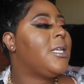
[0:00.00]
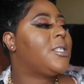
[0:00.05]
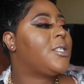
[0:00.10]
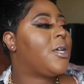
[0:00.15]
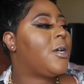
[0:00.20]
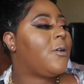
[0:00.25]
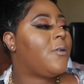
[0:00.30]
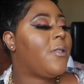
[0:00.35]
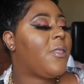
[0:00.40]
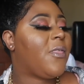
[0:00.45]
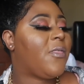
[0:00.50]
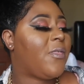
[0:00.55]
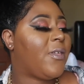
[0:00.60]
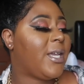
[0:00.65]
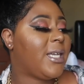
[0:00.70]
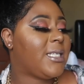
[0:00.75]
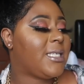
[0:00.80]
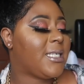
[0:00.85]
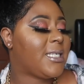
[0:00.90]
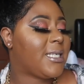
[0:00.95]
so
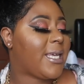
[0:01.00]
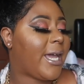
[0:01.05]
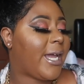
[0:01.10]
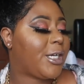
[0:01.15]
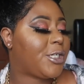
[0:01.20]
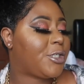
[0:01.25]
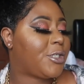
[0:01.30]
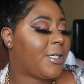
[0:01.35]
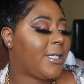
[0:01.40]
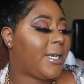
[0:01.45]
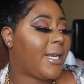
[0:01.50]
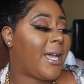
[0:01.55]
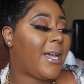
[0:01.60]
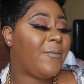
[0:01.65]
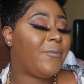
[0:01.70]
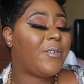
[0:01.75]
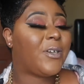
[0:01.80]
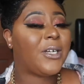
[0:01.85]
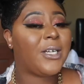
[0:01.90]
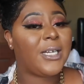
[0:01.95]
this is actually
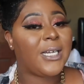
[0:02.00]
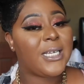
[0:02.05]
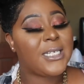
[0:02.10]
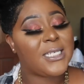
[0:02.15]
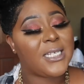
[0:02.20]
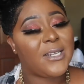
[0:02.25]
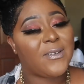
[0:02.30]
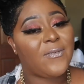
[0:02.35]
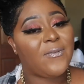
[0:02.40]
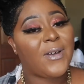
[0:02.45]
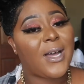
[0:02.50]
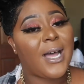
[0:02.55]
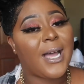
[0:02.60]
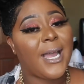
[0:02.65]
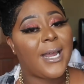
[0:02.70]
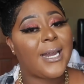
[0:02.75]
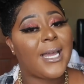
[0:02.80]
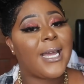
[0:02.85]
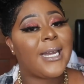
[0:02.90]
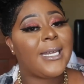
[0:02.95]
not very easy to
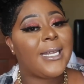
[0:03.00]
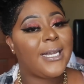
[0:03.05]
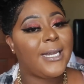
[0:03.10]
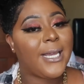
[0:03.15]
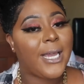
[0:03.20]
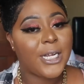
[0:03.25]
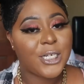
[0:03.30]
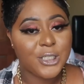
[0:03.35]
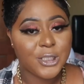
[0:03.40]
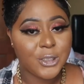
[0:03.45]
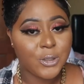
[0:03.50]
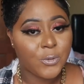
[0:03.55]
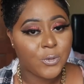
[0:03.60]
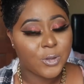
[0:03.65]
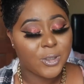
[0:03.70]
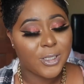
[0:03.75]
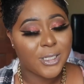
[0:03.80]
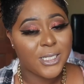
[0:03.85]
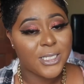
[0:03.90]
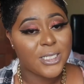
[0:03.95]
find i did actually
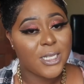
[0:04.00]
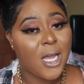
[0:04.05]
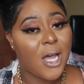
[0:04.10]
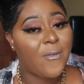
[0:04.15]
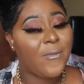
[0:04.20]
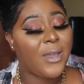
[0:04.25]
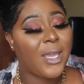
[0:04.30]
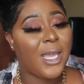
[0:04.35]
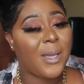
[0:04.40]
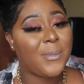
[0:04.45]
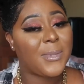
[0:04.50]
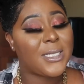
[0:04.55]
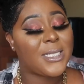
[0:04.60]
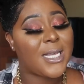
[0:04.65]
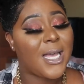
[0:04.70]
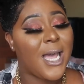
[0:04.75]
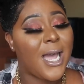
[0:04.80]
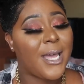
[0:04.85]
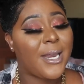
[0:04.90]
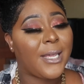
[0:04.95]
order this off
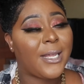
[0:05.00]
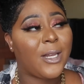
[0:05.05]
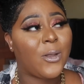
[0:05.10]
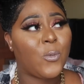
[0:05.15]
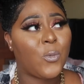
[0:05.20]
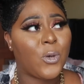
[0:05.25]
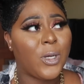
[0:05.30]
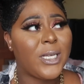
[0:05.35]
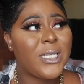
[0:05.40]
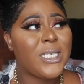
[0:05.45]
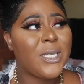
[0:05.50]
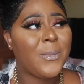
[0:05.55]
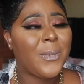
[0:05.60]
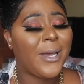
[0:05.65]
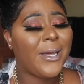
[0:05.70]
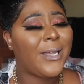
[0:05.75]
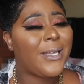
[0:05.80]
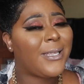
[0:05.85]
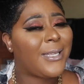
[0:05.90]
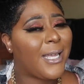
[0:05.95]
amazon and it was
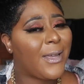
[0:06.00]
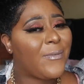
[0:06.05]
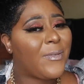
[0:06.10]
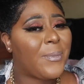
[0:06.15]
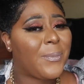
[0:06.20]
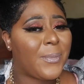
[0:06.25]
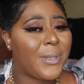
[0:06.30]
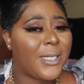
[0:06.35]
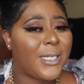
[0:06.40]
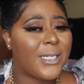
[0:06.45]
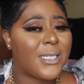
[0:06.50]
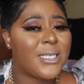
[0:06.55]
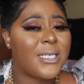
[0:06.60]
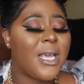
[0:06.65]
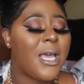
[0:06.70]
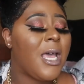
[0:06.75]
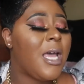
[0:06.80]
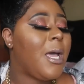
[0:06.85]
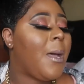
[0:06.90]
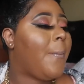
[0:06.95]
about 11 bucks
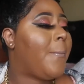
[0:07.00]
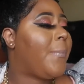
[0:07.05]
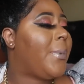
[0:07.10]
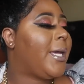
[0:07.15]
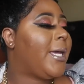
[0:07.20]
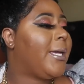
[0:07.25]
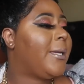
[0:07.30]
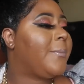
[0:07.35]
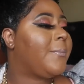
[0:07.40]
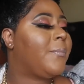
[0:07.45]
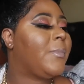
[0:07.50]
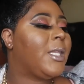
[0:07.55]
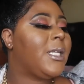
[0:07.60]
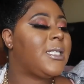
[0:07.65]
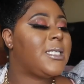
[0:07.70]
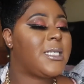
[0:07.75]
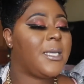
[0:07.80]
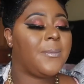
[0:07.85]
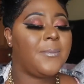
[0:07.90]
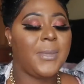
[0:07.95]
but
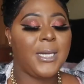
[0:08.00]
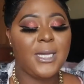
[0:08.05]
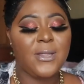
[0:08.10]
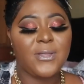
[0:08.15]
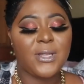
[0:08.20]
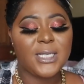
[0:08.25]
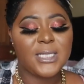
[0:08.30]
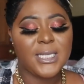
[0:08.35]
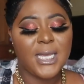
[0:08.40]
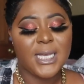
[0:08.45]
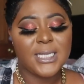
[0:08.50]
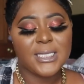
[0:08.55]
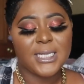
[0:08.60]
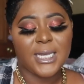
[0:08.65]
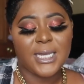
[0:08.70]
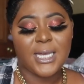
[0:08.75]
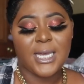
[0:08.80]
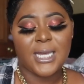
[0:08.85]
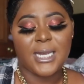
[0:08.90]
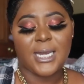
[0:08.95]
to me this has
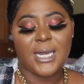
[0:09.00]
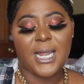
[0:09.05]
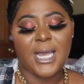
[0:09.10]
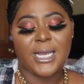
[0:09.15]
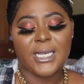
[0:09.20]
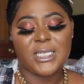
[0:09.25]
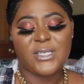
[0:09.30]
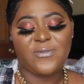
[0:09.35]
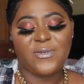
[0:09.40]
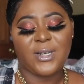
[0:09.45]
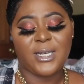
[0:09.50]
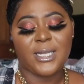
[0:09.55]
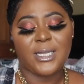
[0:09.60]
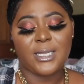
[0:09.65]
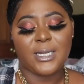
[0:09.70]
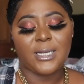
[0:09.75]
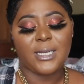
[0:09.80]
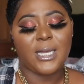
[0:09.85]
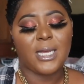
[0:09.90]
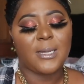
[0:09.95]
like a nice
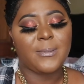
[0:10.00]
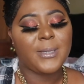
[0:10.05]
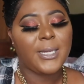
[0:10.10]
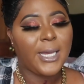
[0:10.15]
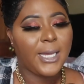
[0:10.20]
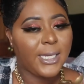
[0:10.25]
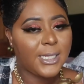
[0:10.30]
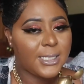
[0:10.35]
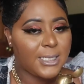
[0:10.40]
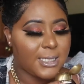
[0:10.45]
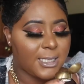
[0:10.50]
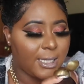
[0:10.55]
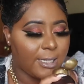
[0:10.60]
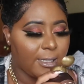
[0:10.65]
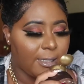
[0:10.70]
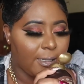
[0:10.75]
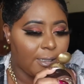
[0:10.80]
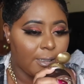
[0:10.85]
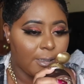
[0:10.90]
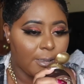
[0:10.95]
vanilla cupcake
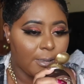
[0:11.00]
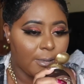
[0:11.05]
scent